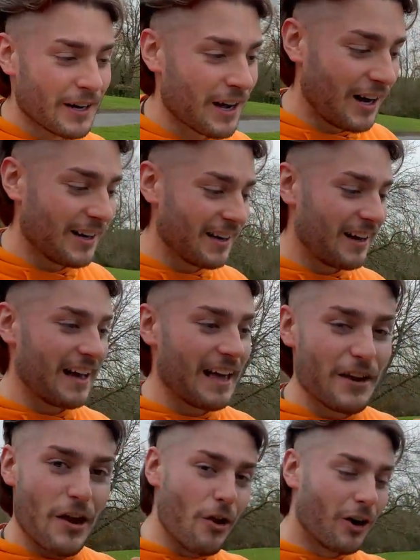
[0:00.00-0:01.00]
can't lie.
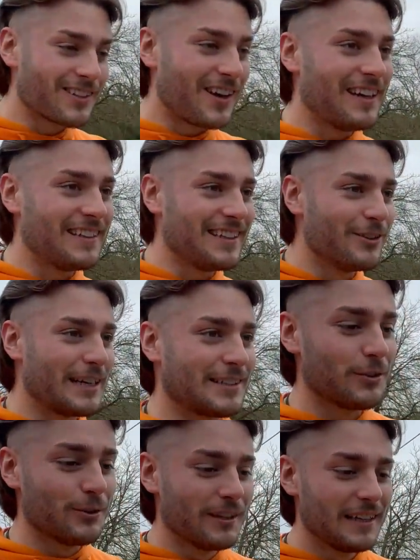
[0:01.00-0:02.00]
Not ideal at
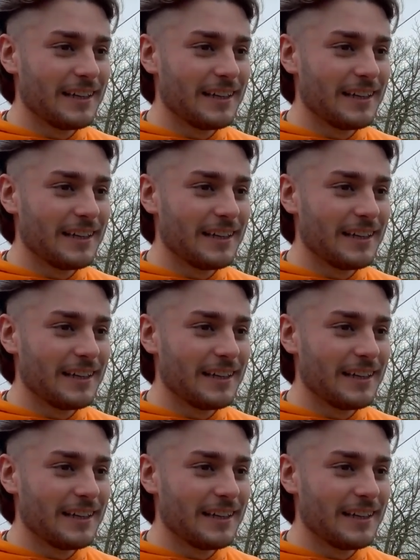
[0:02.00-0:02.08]
all.